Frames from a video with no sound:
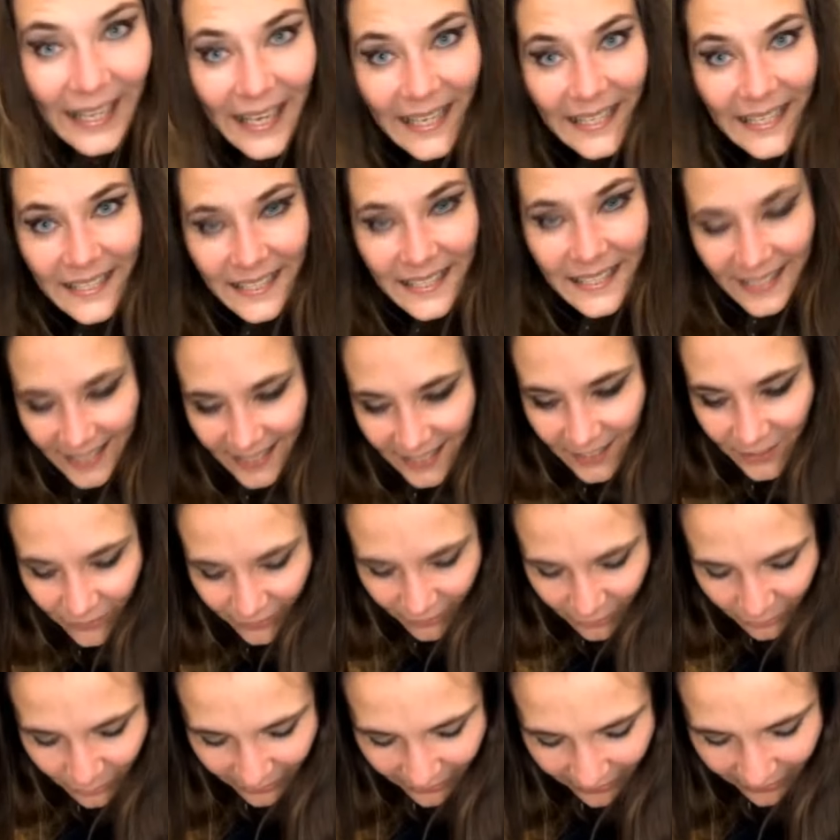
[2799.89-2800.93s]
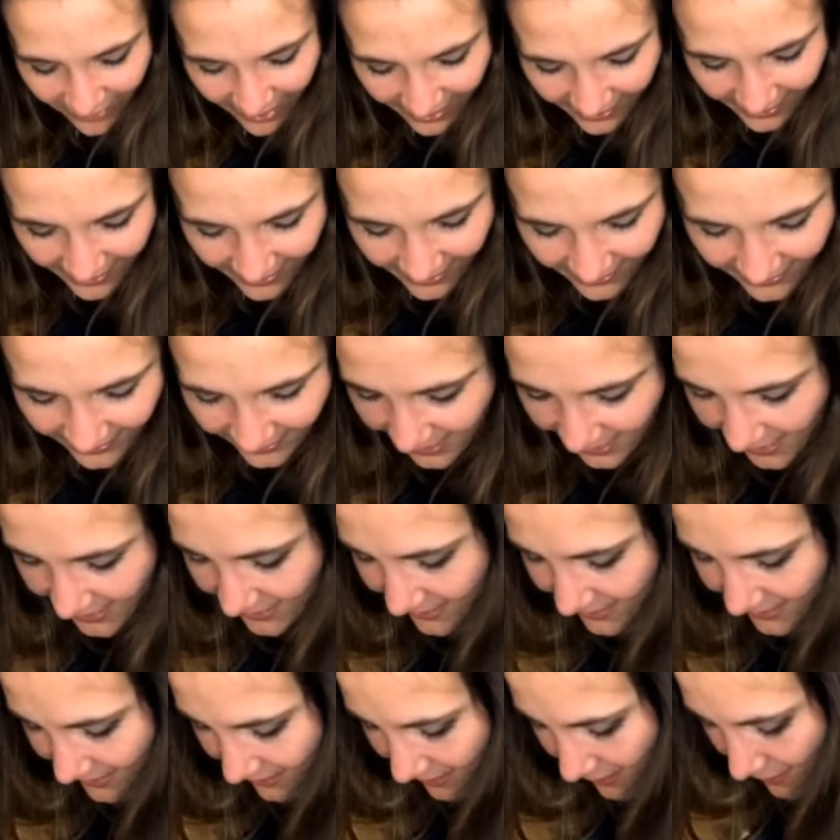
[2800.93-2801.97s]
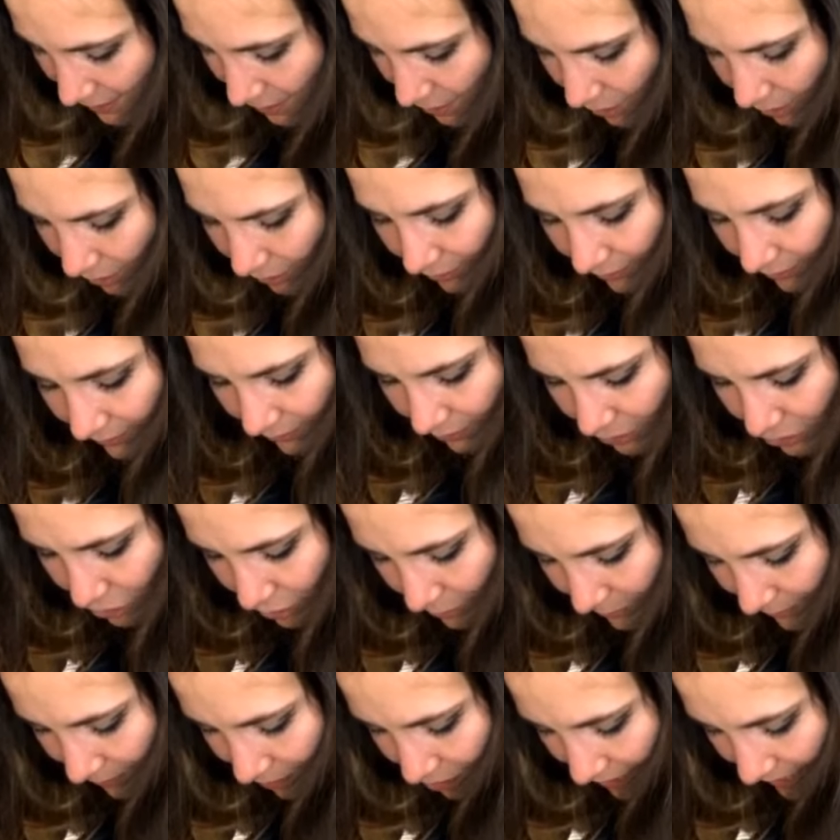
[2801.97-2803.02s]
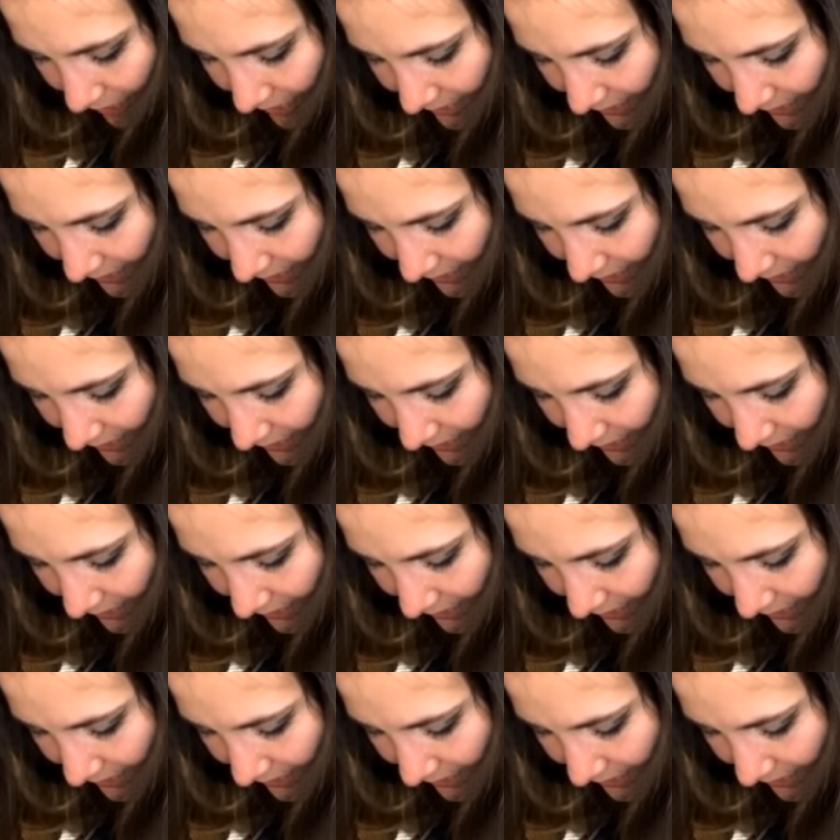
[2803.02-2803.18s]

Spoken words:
laziness was prevailing the last, although not so much